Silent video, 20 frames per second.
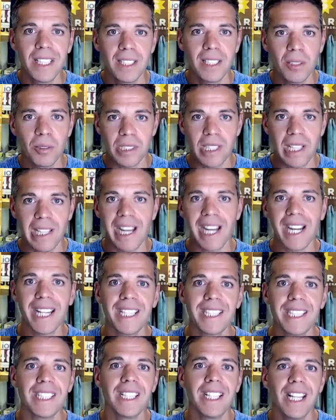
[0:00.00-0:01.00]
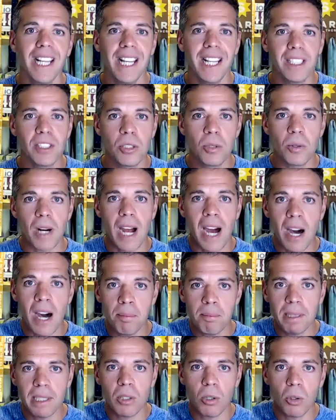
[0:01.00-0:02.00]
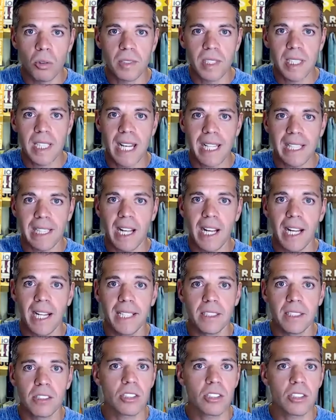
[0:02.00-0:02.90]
there was a line and you were hopping over that line,